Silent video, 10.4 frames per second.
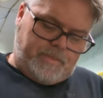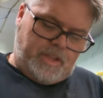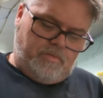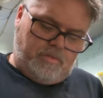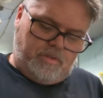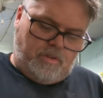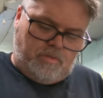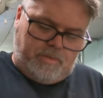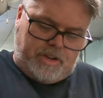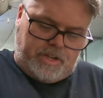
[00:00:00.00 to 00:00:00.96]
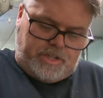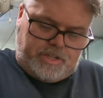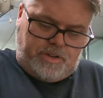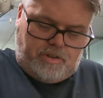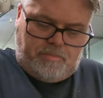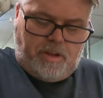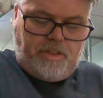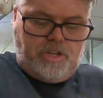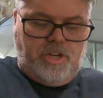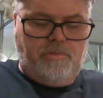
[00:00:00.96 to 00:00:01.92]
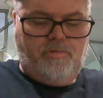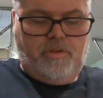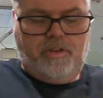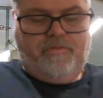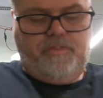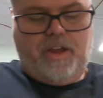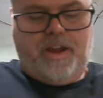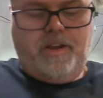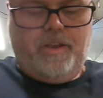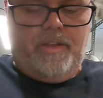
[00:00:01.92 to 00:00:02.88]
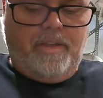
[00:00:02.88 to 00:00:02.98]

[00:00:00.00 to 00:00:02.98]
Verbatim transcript: These ones don't because, you know, I bought the cheapest ones you can find